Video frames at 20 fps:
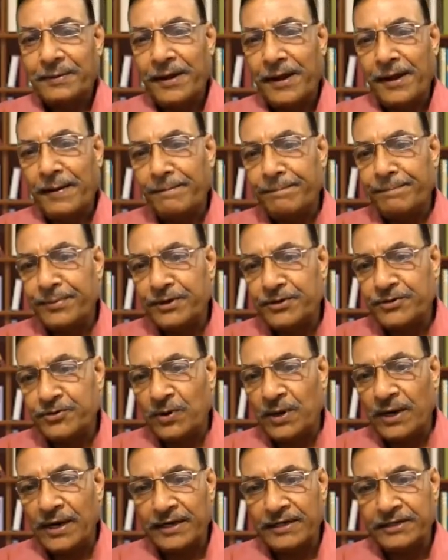MP
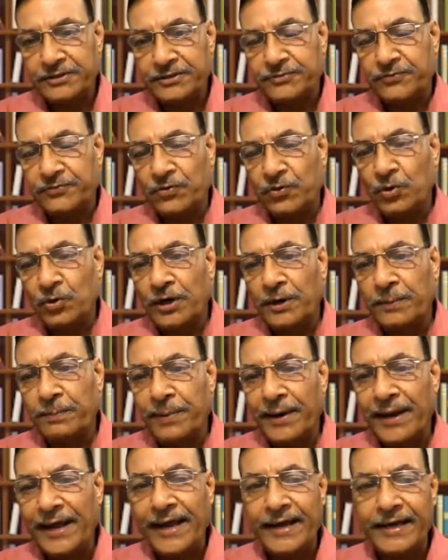joint, volar
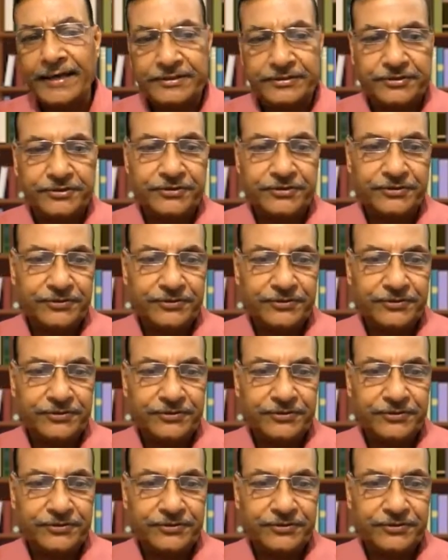plate.